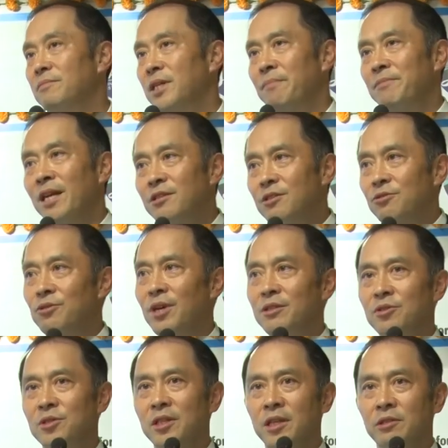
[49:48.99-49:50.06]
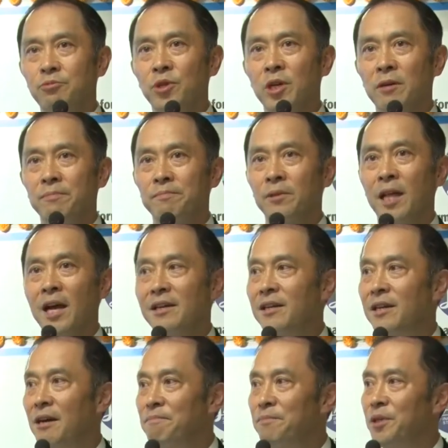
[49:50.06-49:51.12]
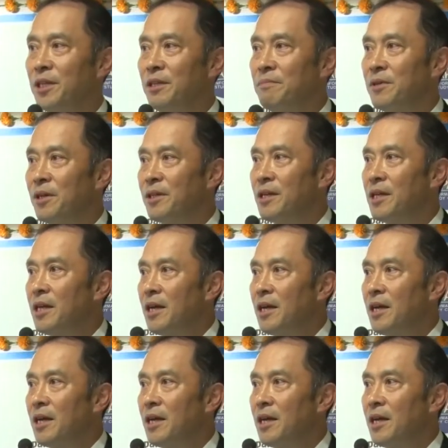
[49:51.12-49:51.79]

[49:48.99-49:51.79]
i'm not trying to say we're a black company but